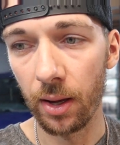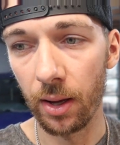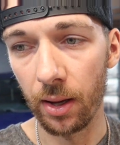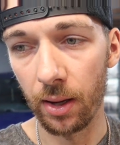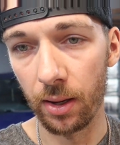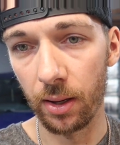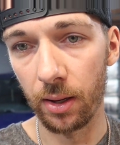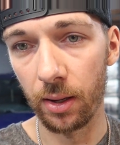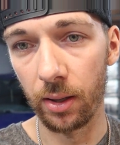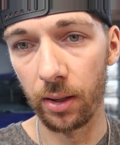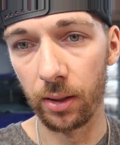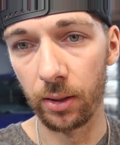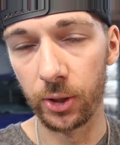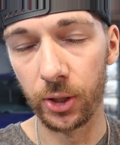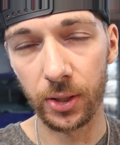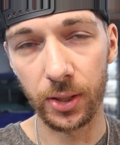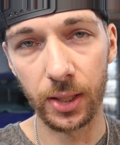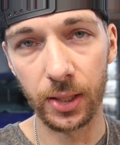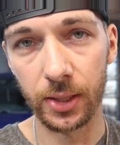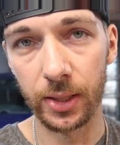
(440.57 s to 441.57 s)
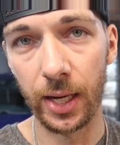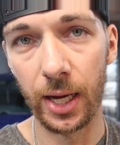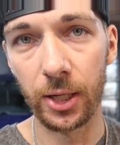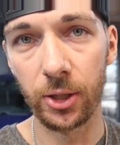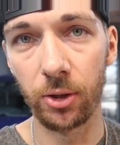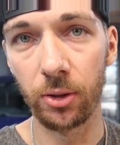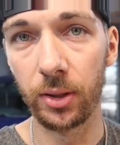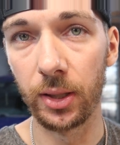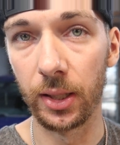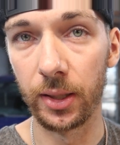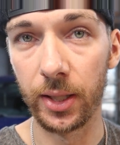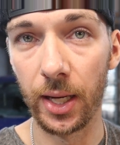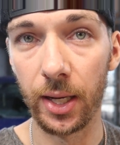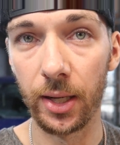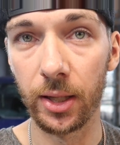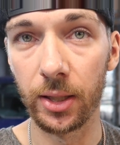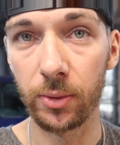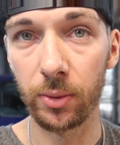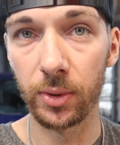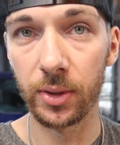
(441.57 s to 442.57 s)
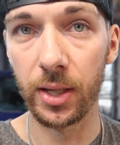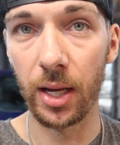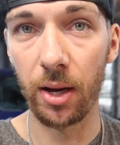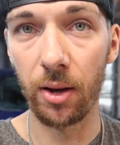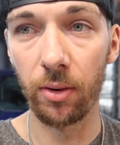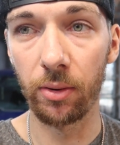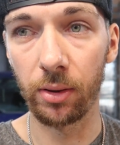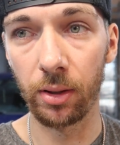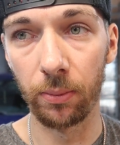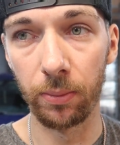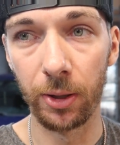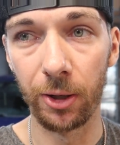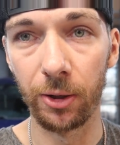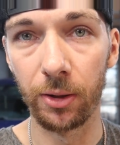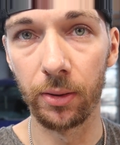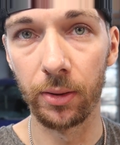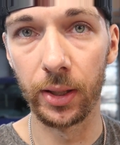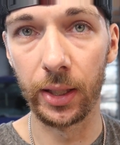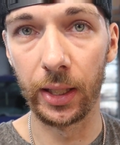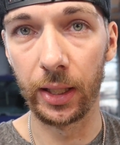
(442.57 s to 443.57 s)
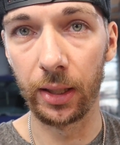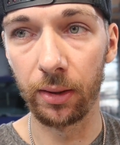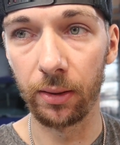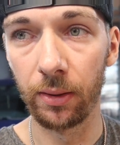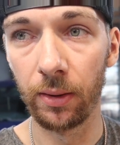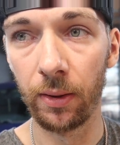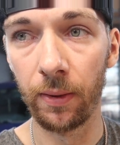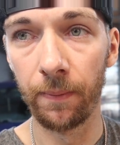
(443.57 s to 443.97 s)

just because last year the attendance was down compared to like